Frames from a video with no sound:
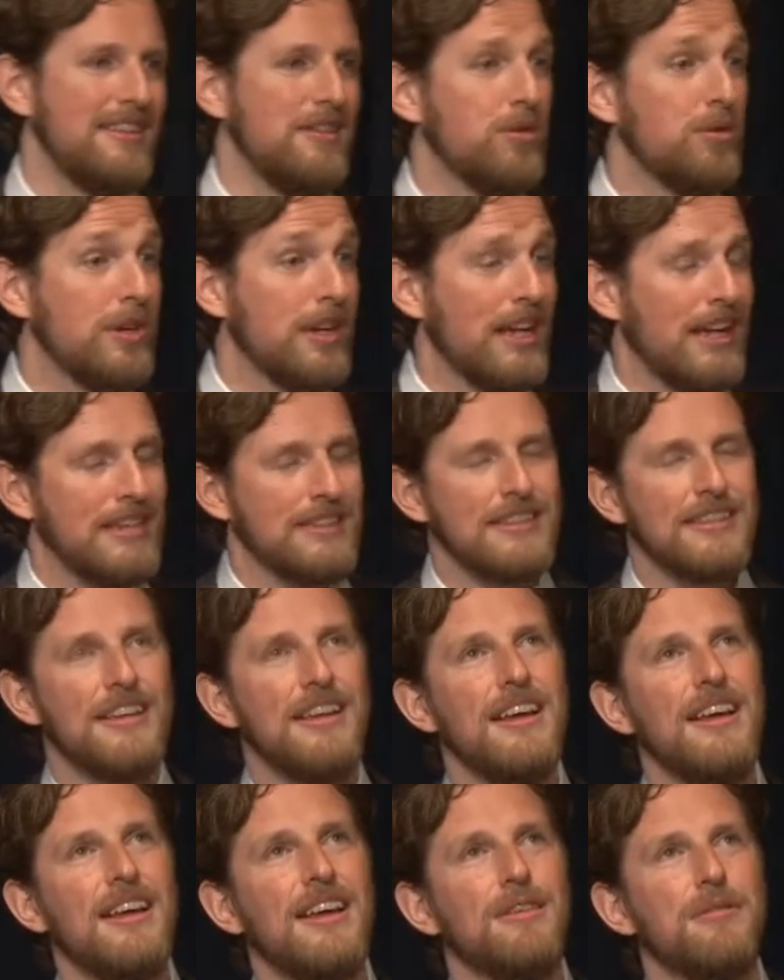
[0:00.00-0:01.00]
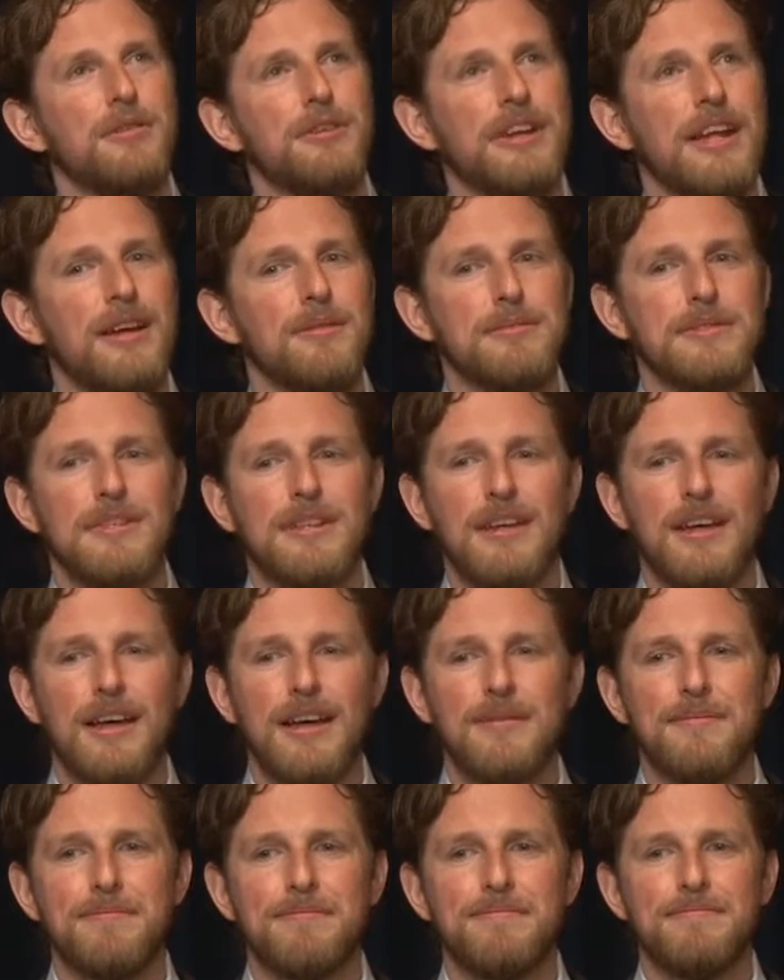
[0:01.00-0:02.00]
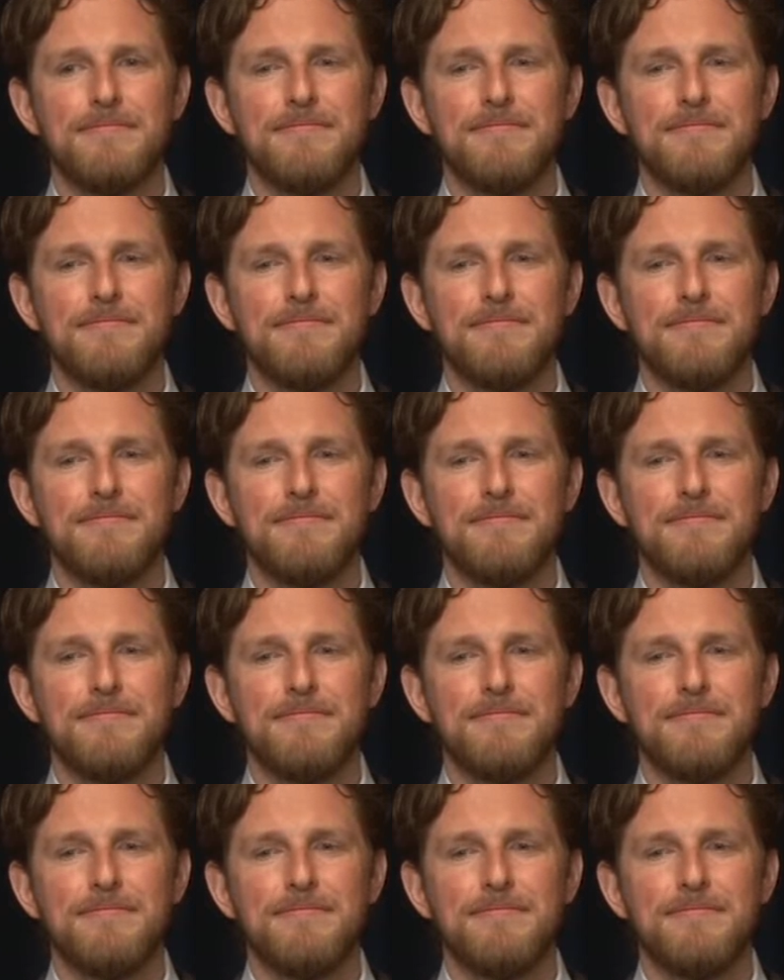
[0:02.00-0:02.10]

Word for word: organizing WordCamps. Um,